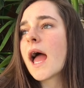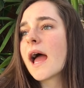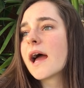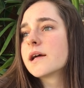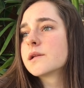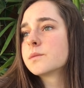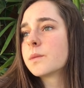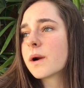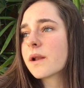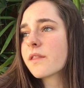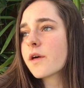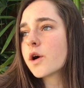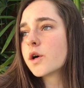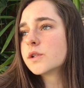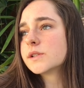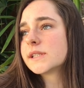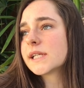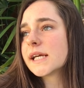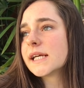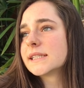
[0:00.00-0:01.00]
and one of
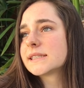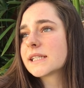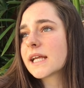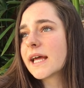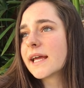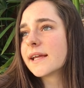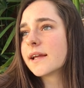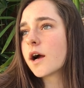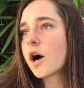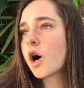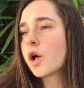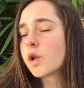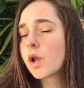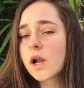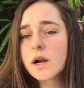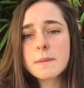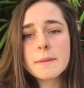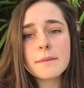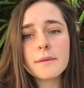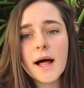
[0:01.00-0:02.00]
those is like a
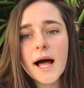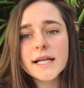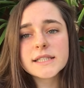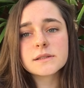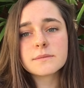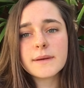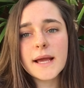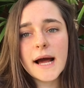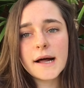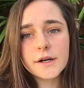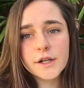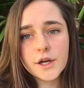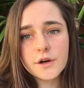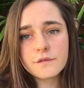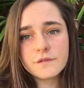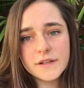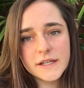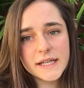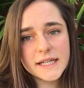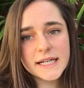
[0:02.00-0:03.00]
lot of people ask me how to go
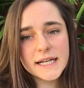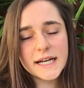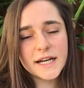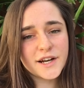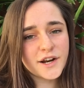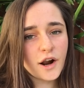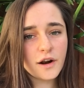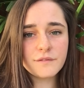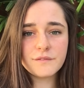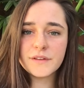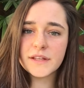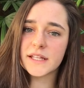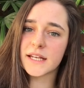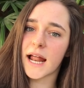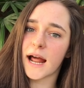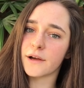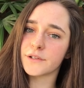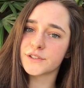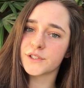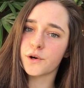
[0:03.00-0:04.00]
vegan in a non-vegan
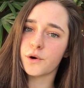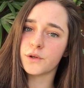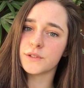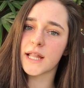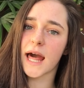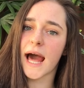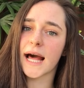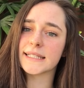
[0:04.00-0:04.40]
household